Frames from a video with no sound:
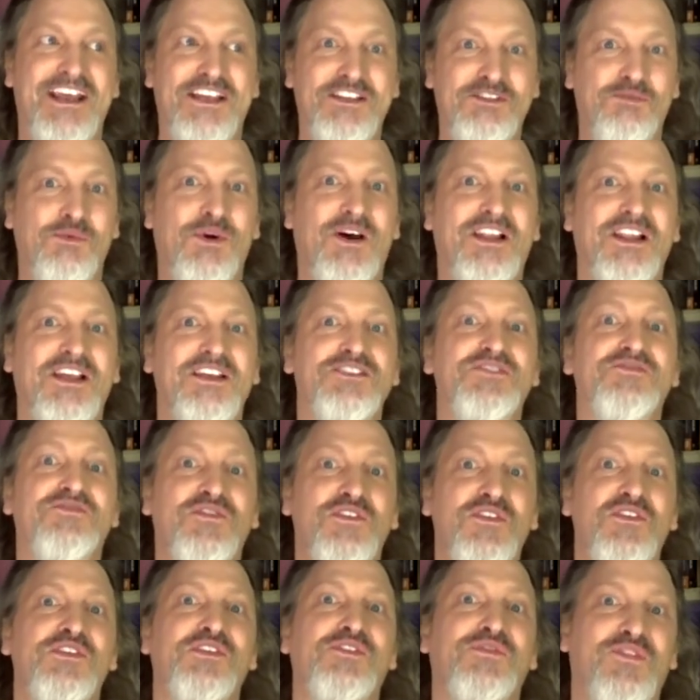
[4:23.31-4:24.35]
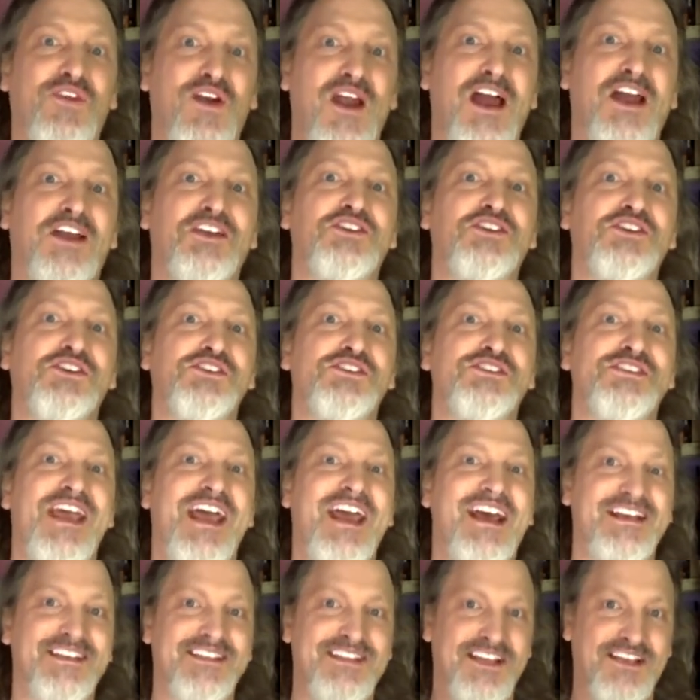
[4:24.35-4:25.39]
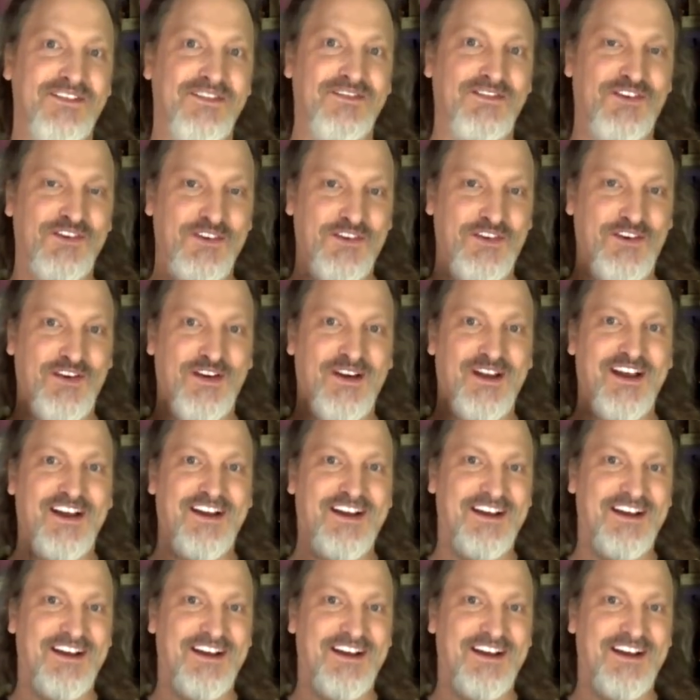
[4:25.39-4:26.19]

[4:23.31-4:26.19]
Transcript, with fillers: as well as further fractures as they further